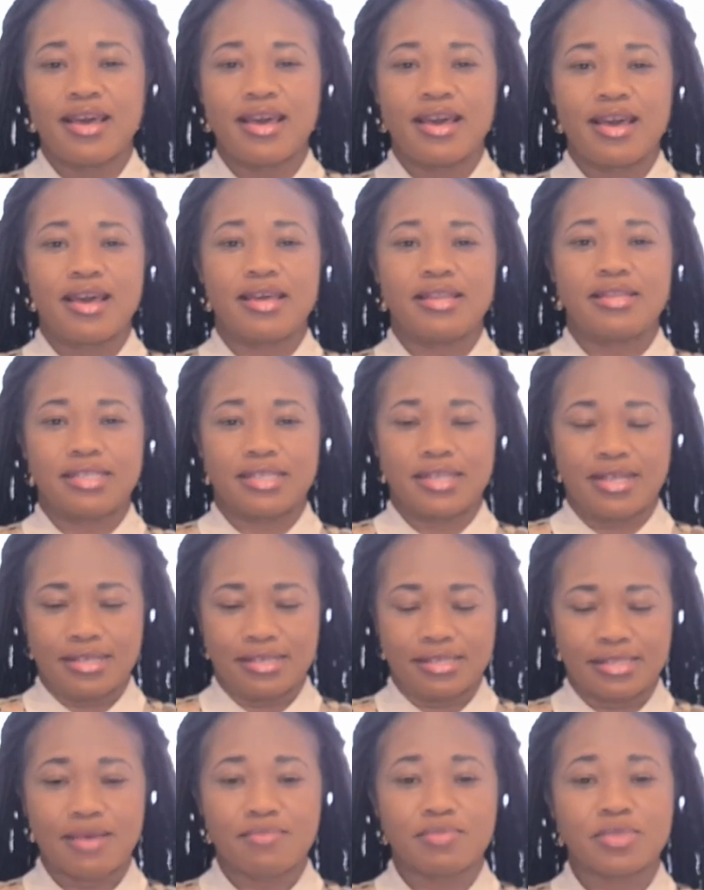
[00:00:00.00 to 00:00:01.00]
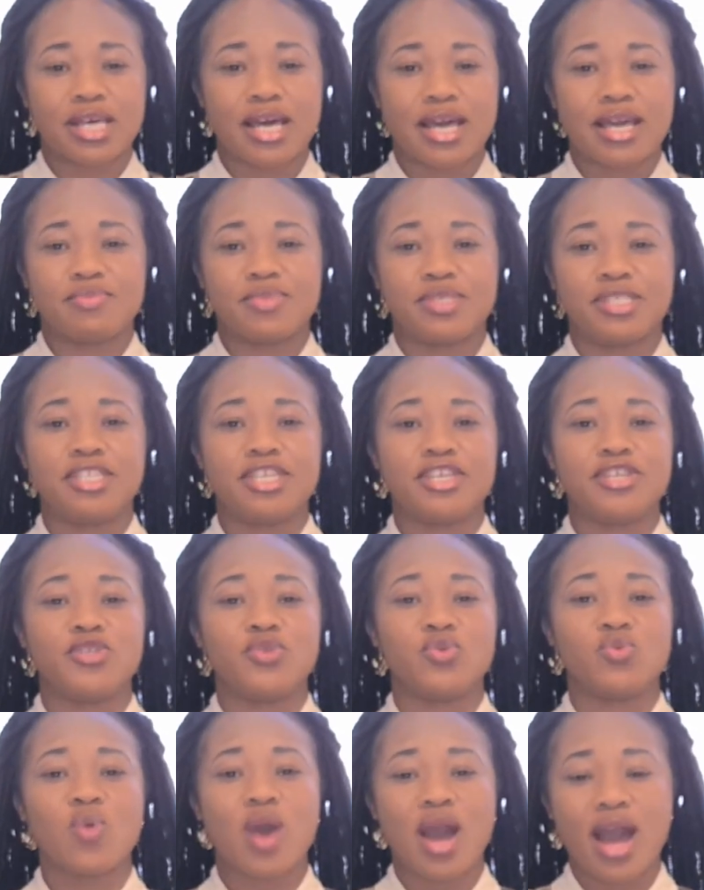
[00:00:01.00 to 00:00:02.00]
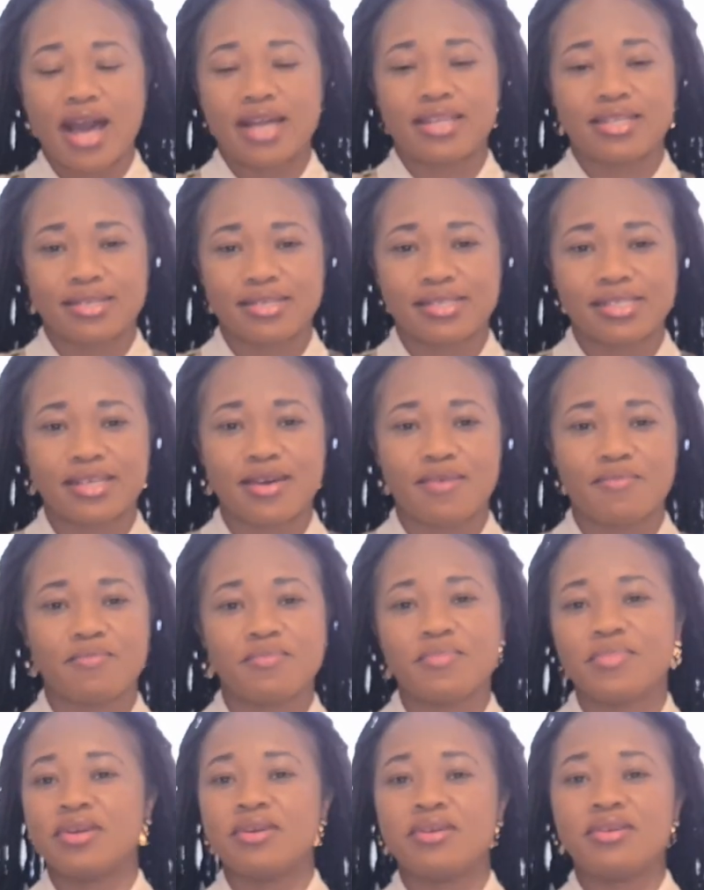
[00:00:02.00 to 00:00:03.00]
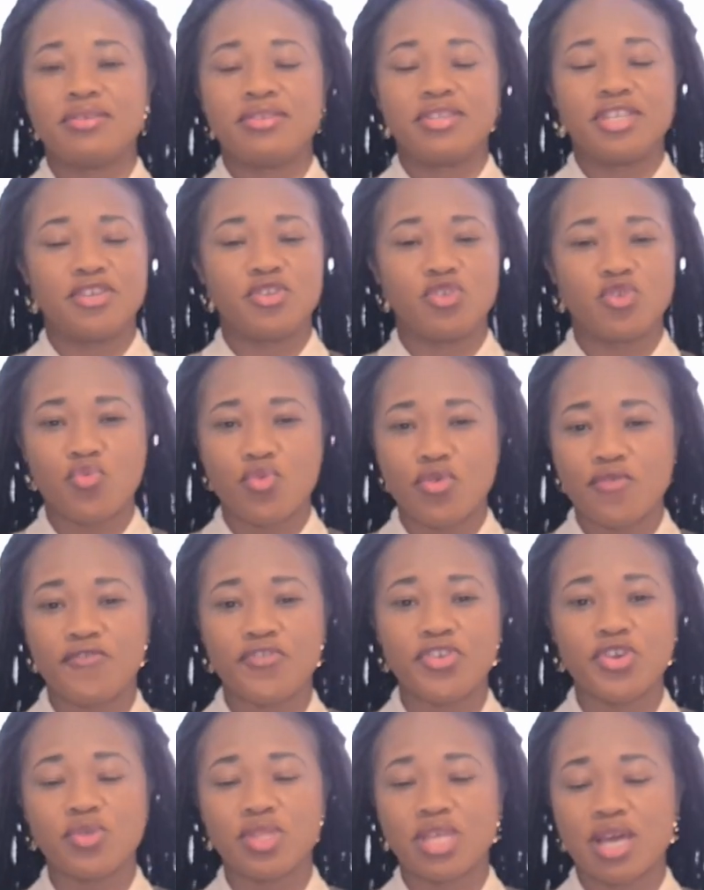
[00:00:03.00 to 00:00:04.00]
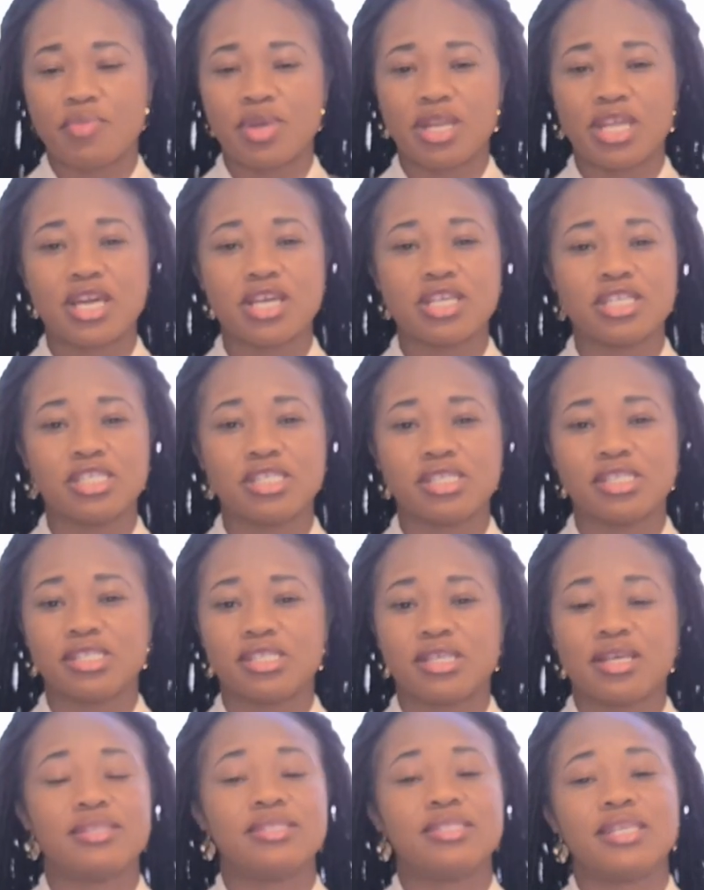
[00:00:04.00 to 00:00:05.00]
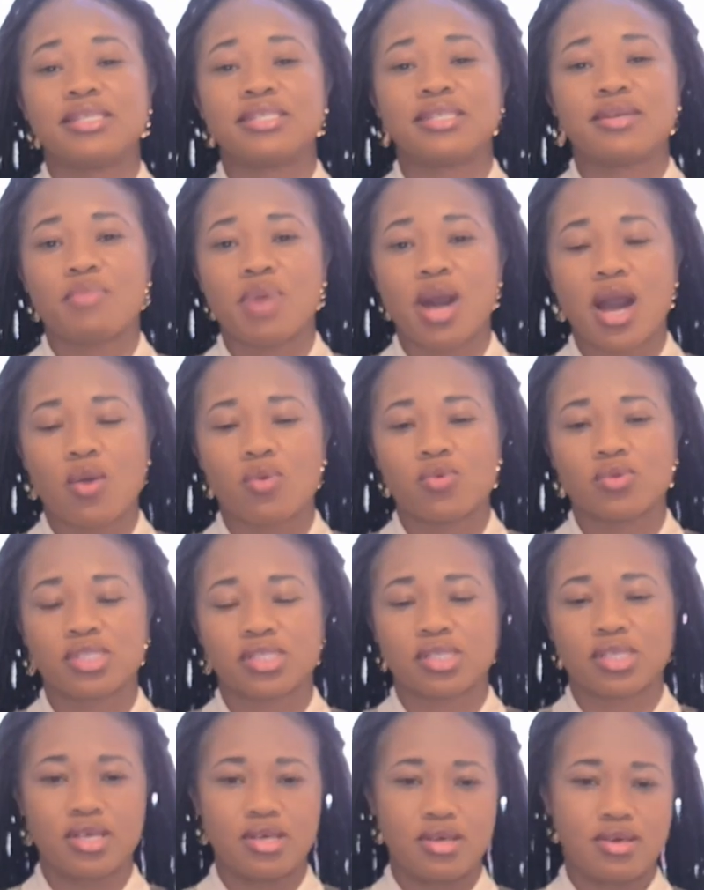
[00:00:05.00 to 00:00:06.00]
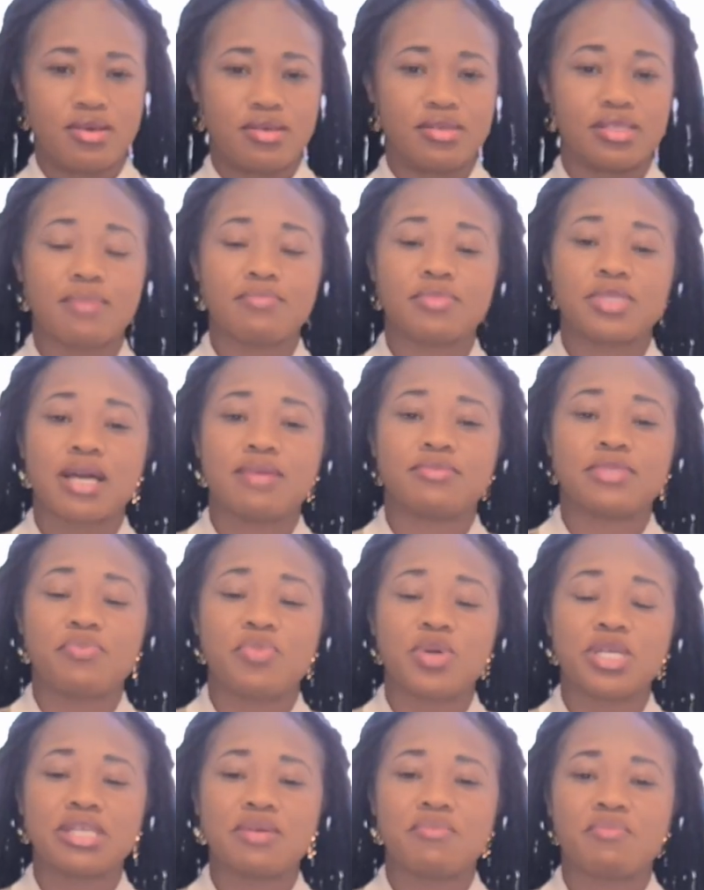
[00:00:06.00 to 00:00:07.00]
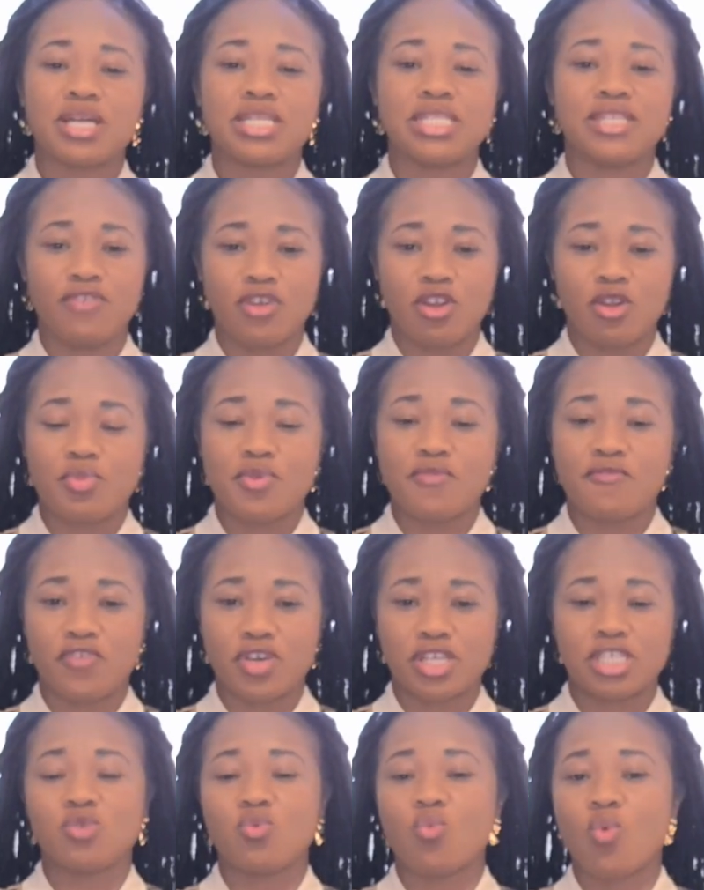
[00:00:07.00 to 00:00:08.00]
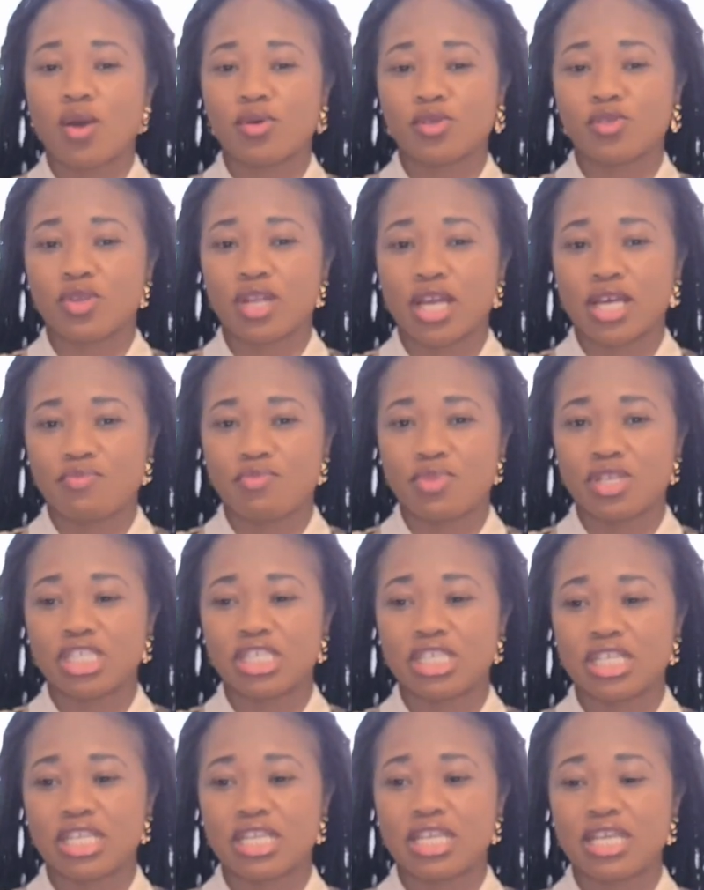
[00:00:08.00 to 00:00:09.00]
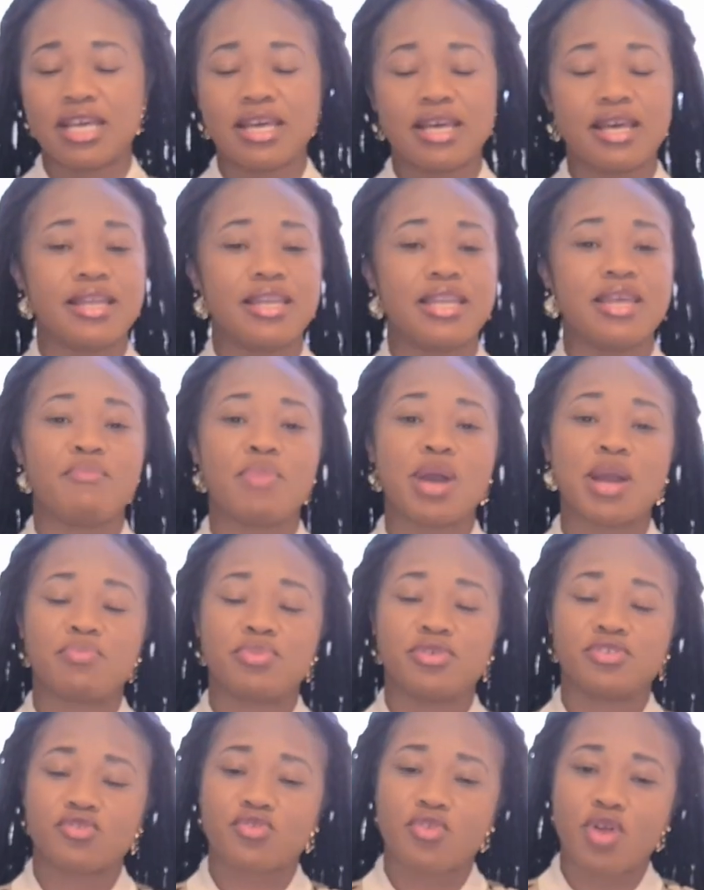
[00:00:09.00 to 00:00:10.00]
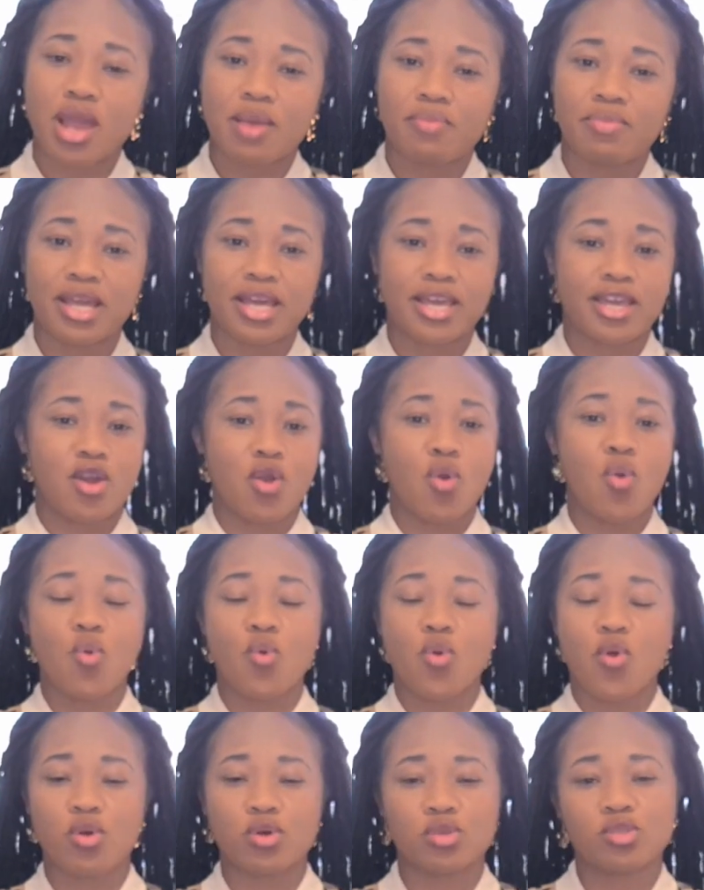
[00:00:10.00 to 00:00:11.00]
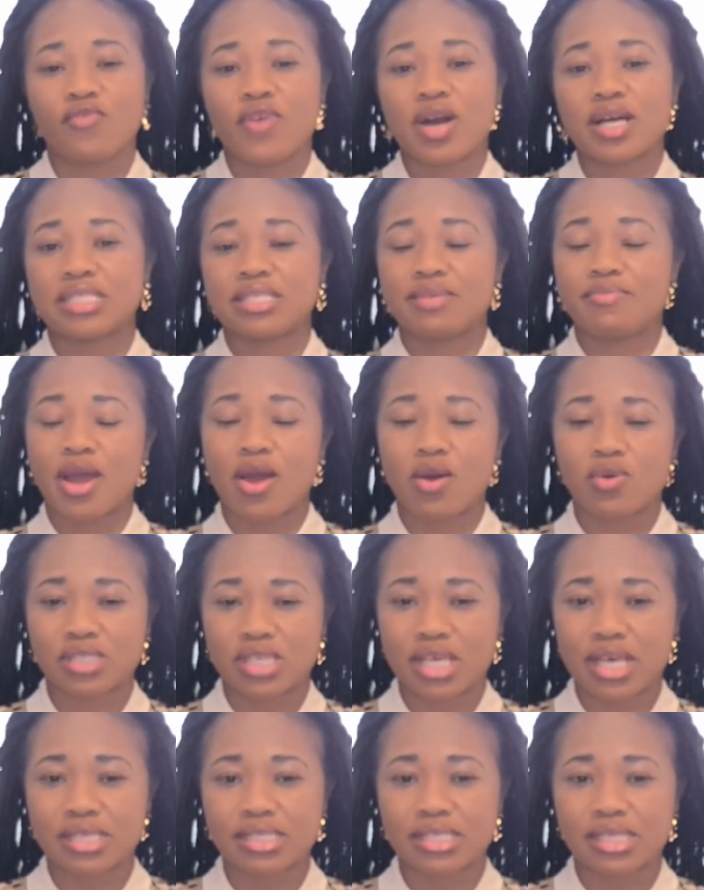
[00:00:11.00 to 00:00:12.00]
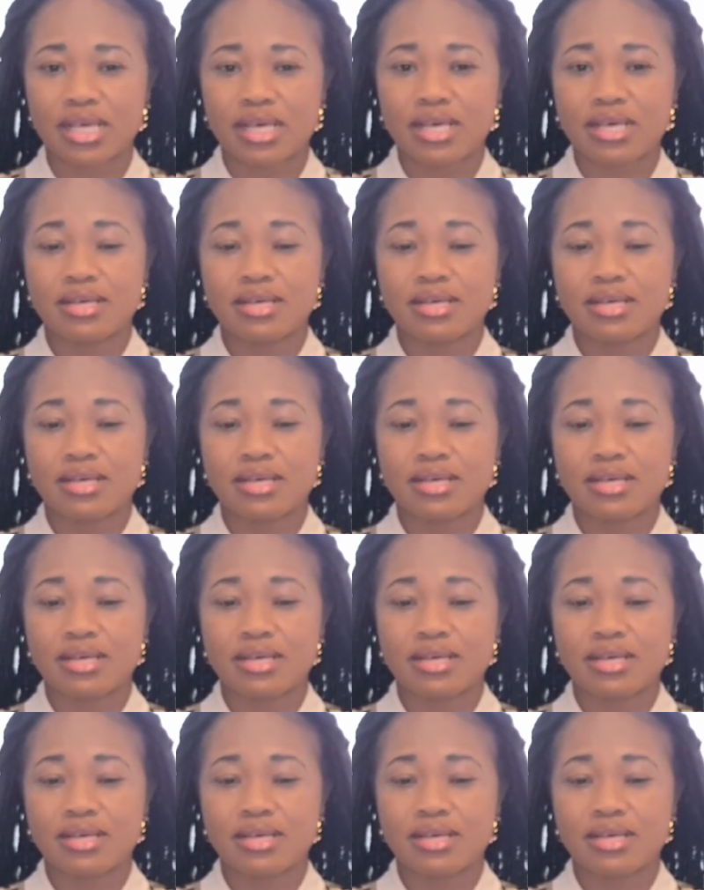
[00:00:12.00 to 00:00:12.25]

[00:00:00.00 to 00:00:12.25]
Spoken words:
and sometimes they do review their medications and take some out. Sometimes a patient might develop infection whilst on admission, and they might prescribe like a whole course of antibiotics.